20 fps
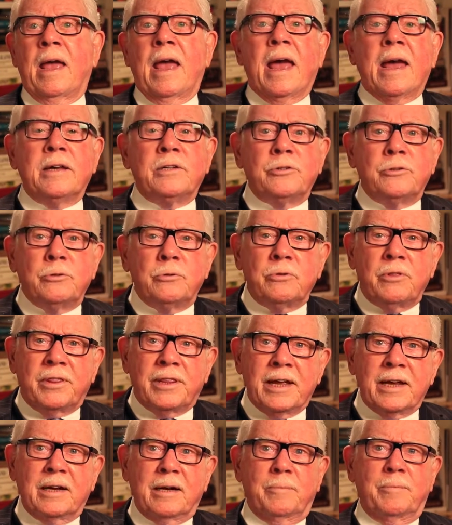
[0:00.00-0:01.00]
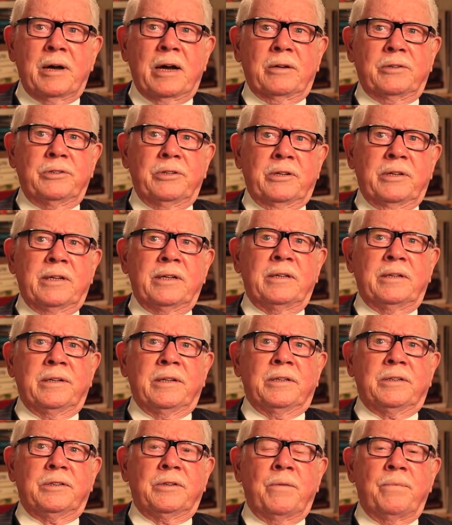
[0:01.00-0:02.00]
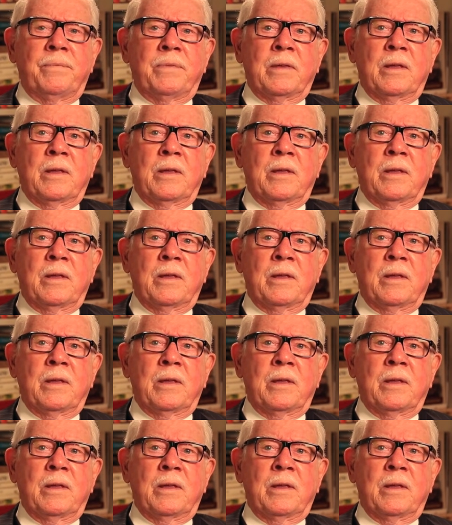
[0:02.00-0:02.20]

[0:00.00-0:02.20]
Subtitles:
As you think about your illness,